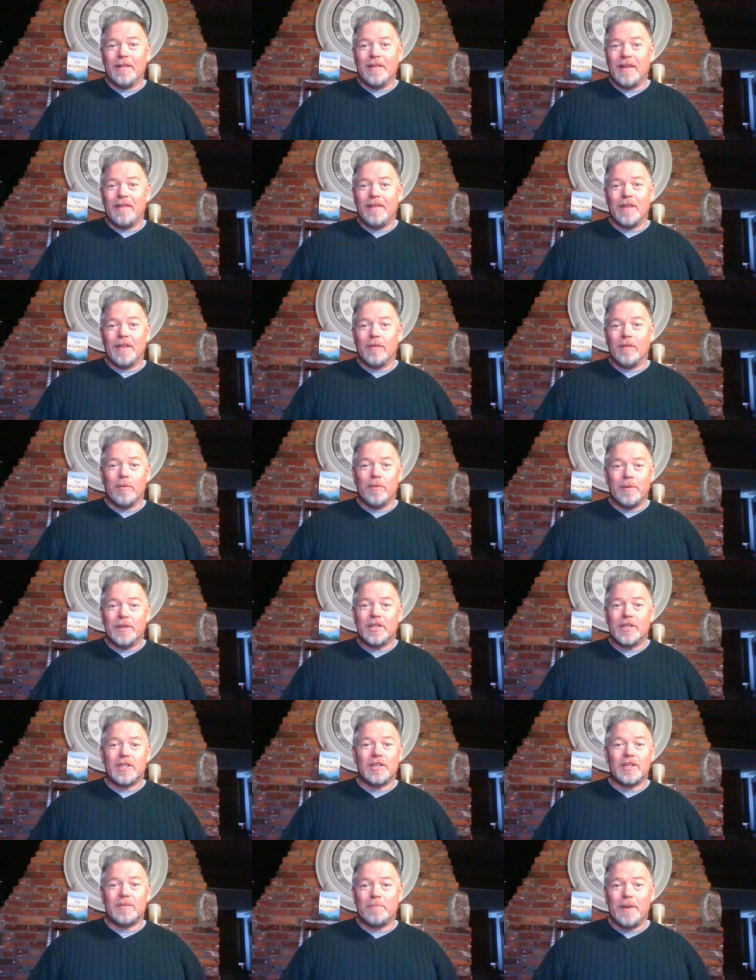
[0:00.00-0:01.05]
believe that when we
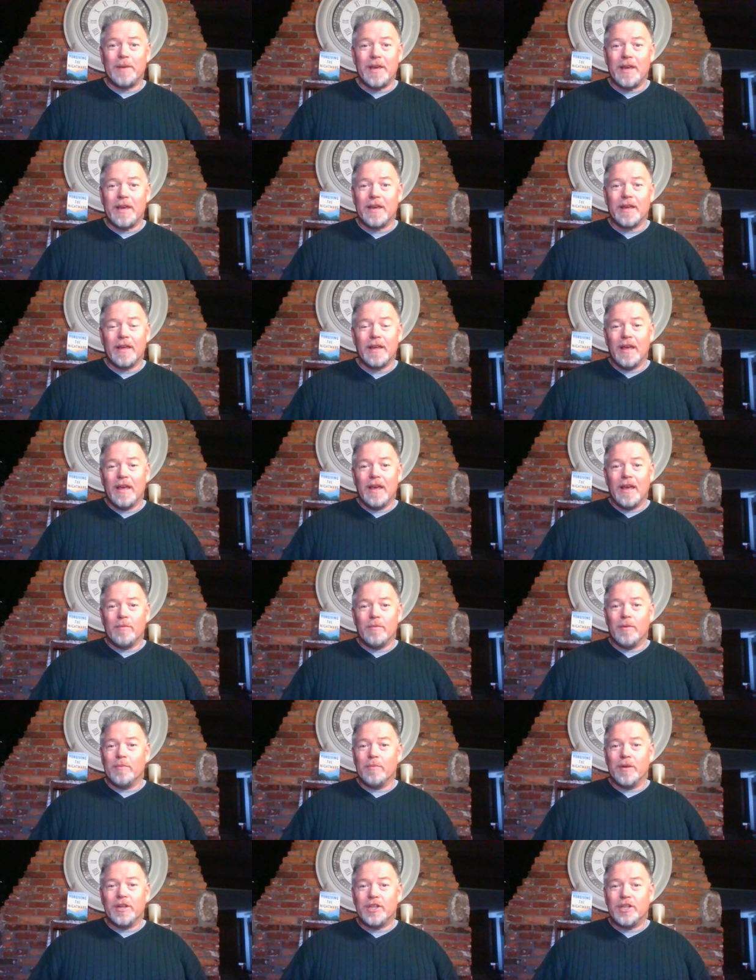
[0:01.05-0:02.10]
speak,
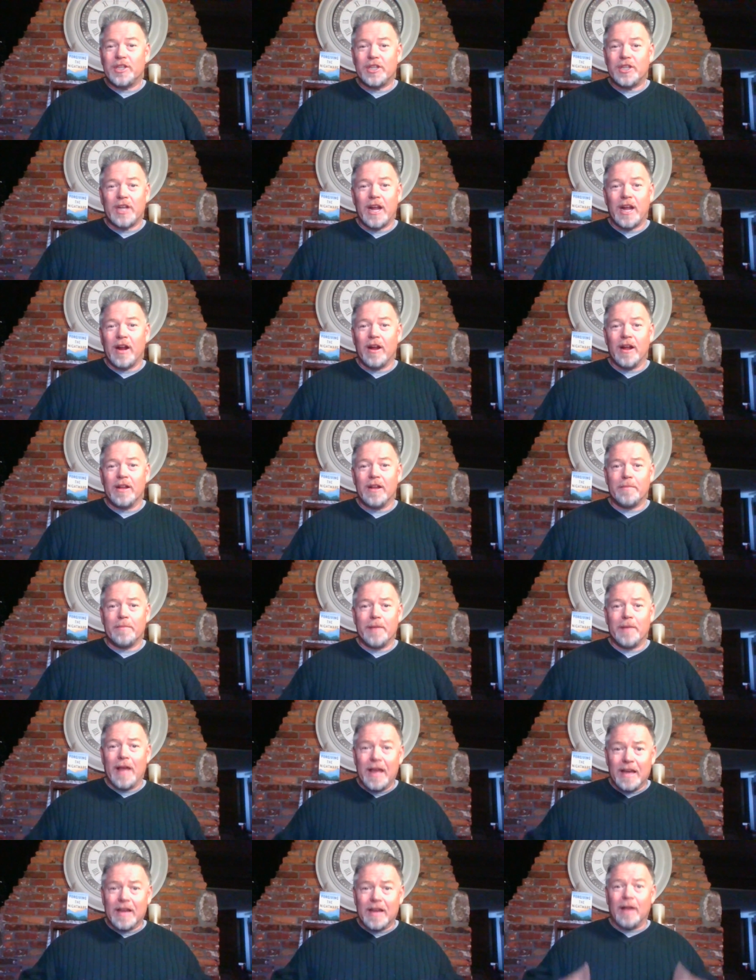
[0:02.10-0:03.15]
when we share,
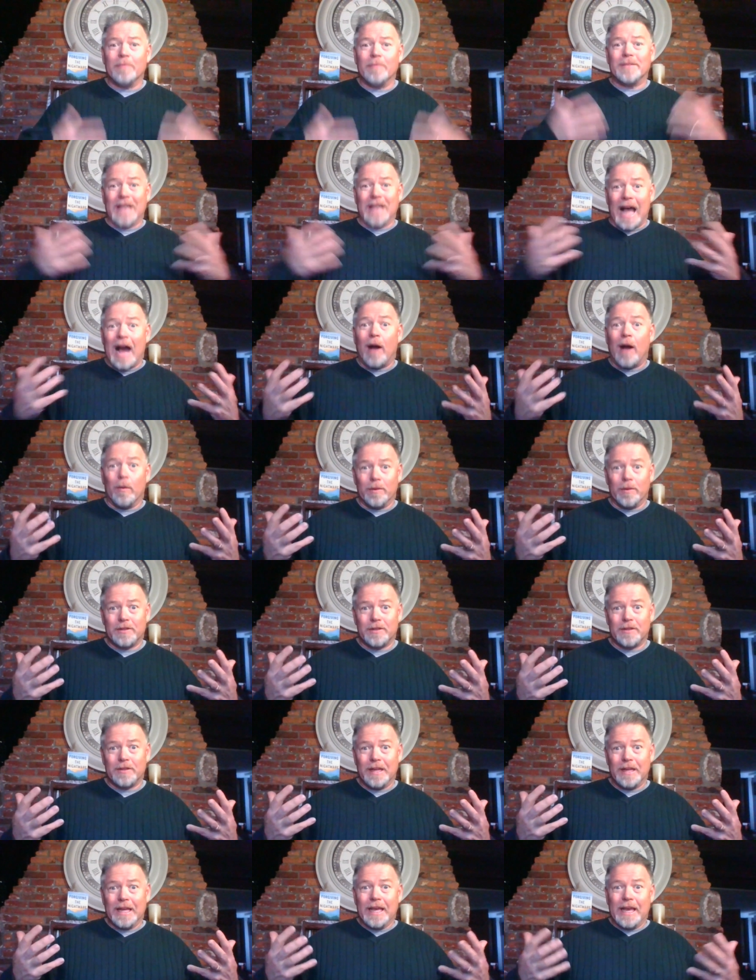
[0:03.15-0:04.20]
it comes
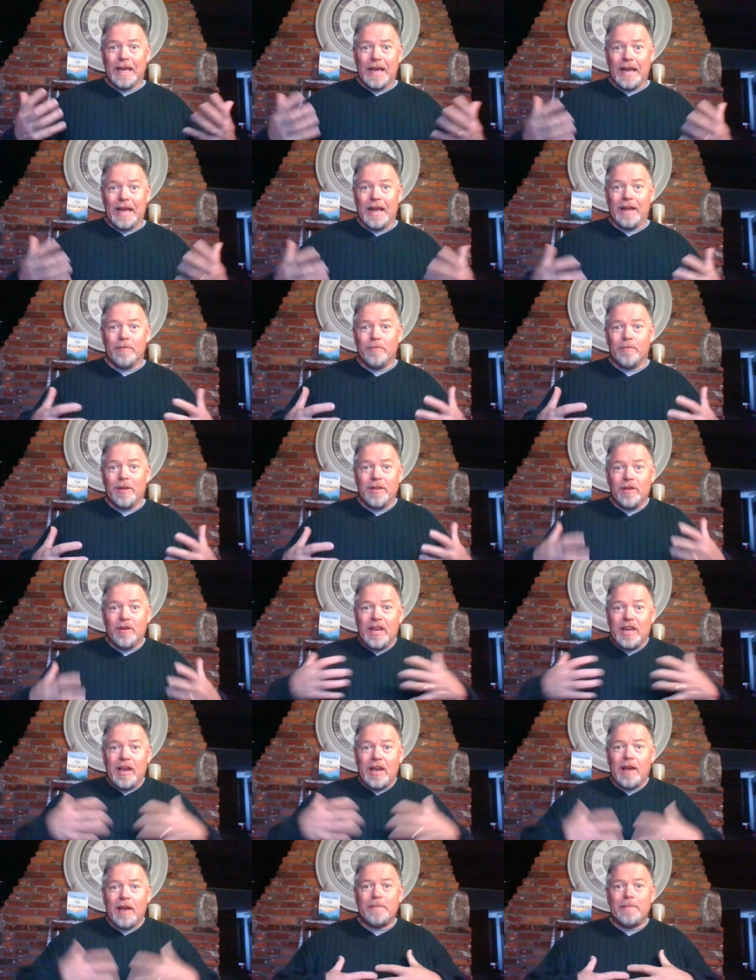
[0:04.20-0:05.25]
out. And when you
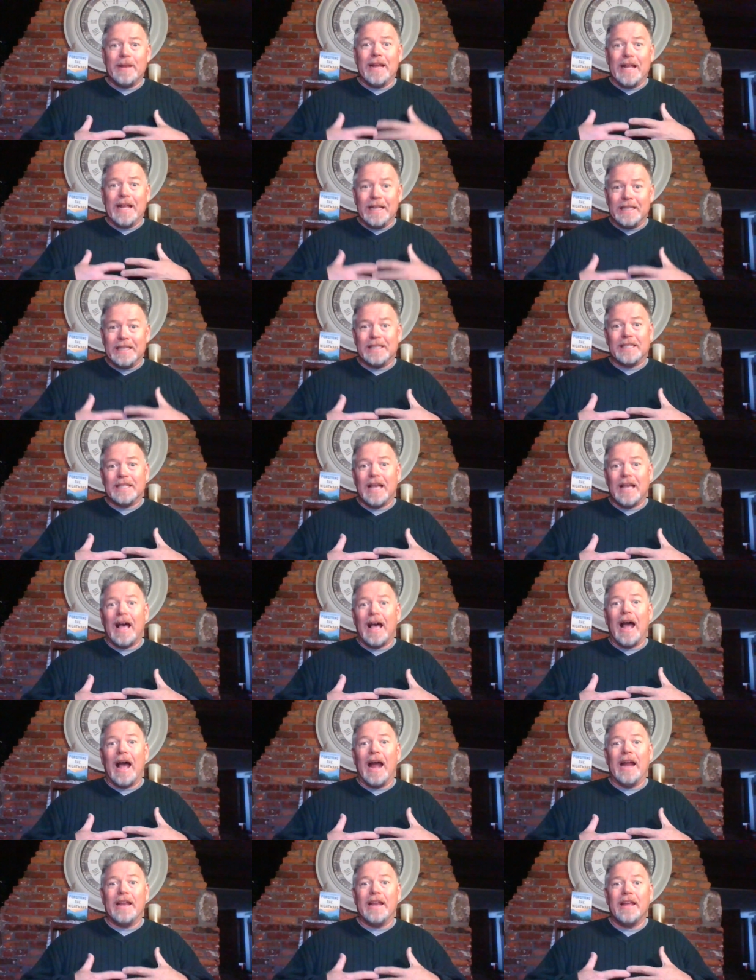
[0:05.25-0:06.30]
keep yeah. it
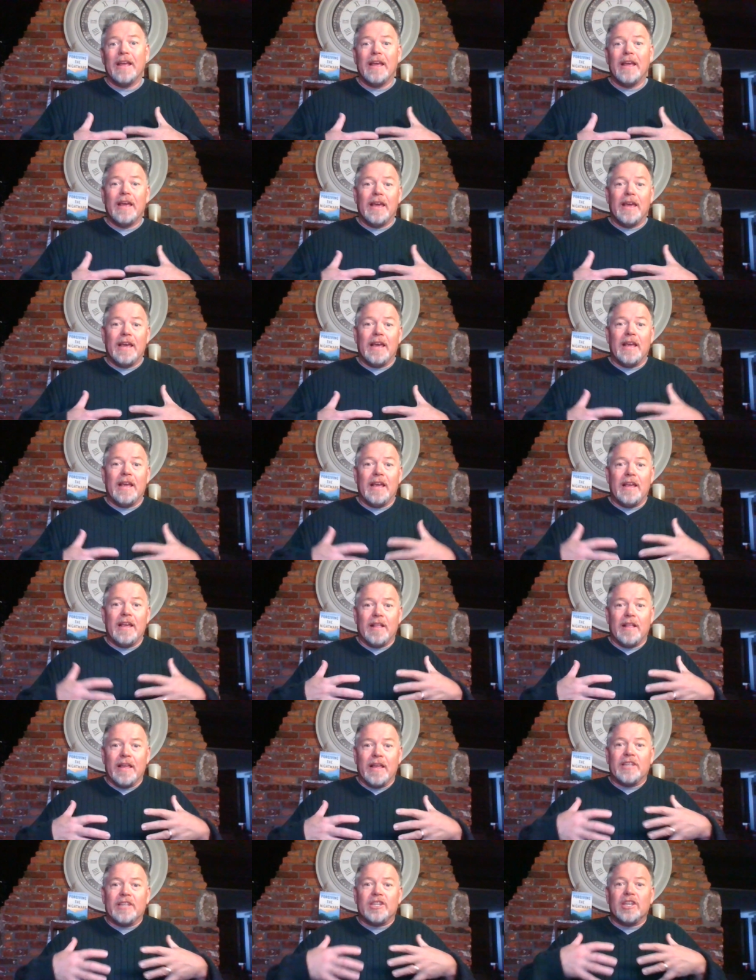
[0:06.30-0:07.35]
inside, it, it
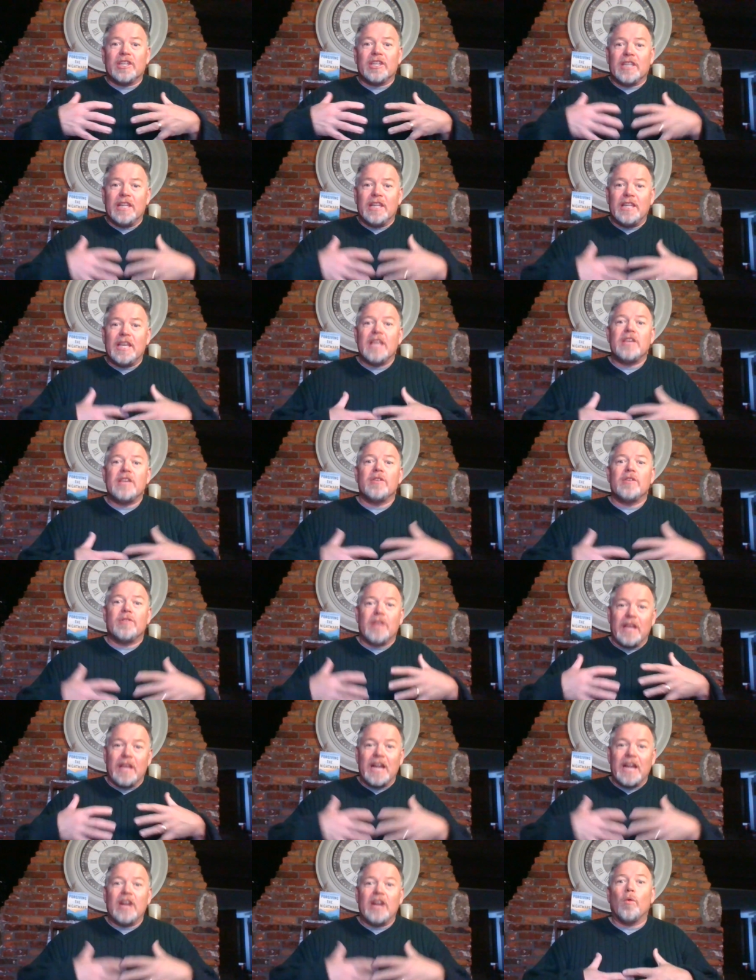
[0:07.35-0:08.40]
like just continues
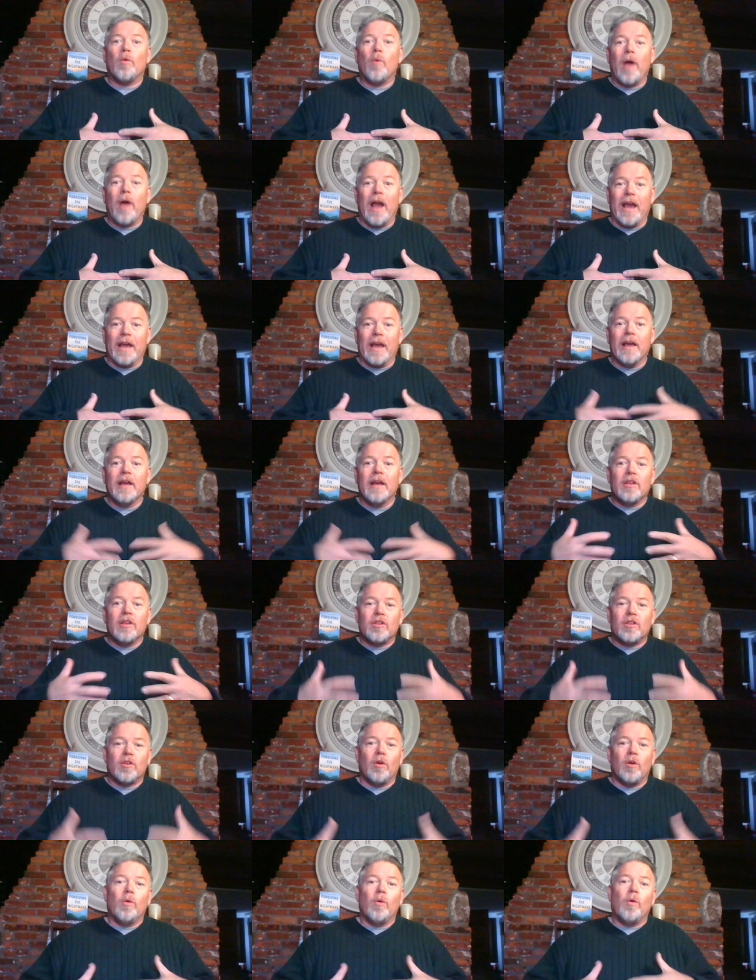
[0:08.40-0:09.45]
to eat away.
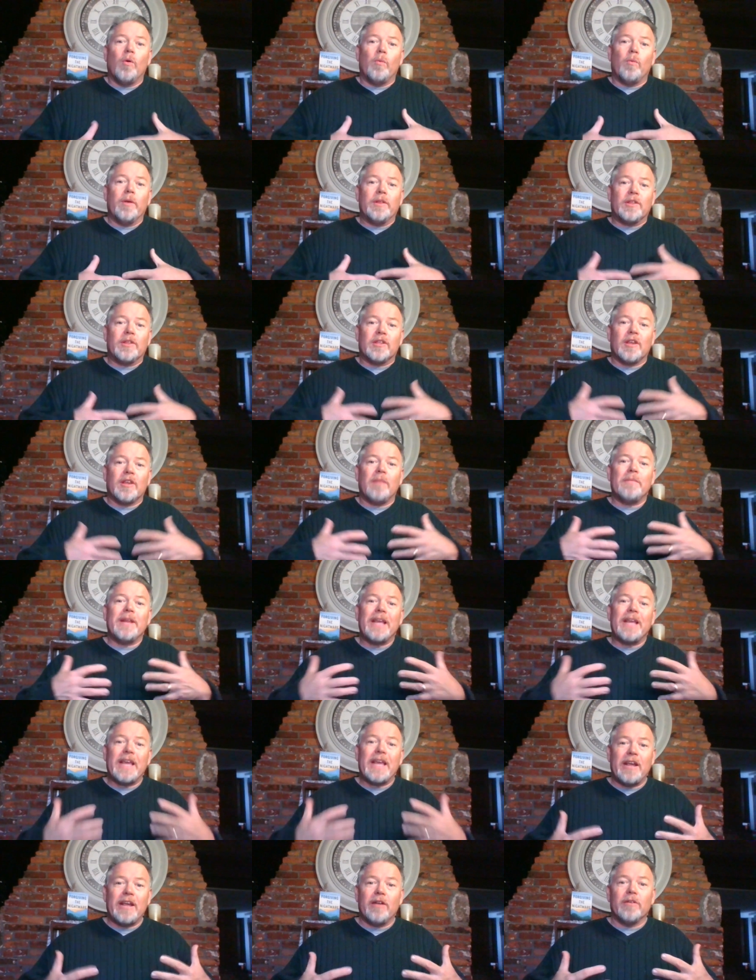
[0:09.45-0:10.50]
So when somebody
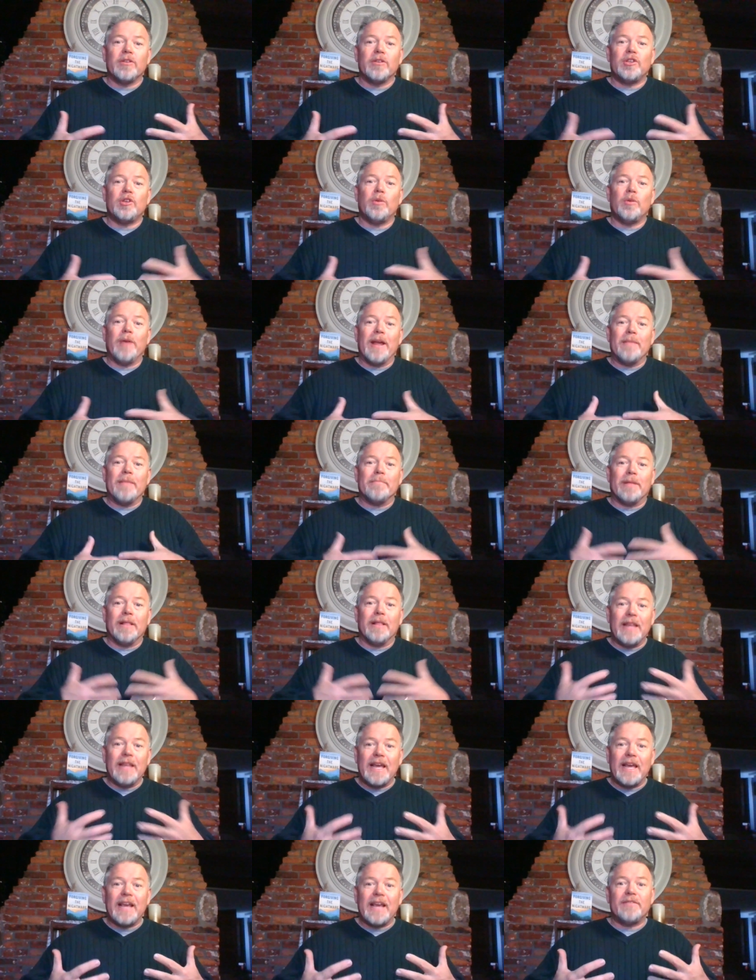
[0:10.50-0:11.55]
yeah. hears you and
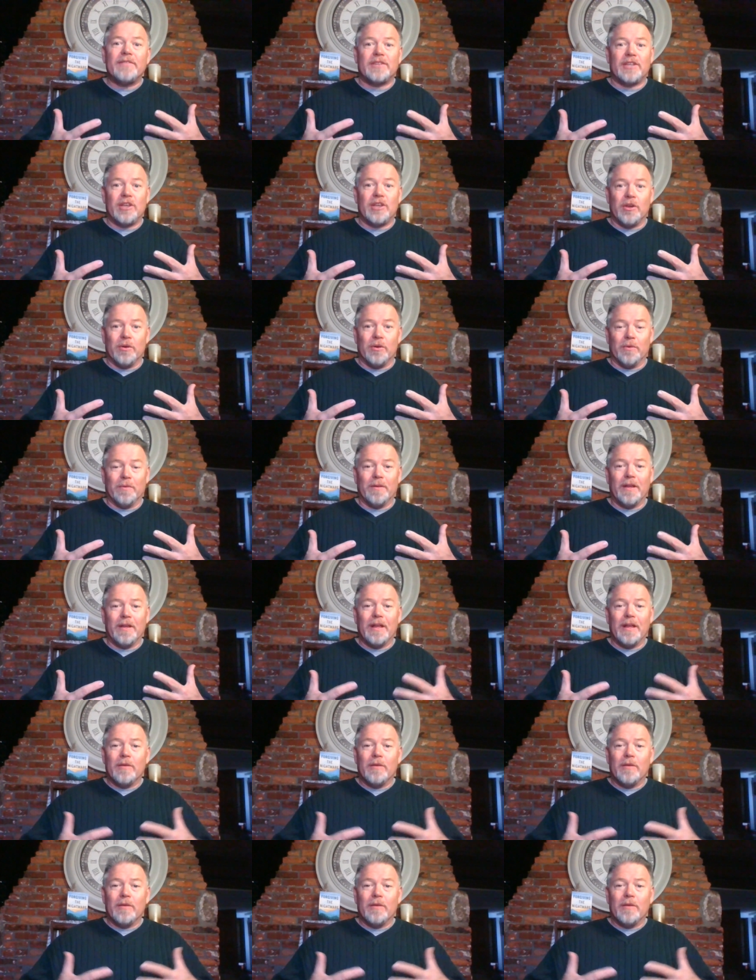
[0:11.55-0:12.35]
believes you,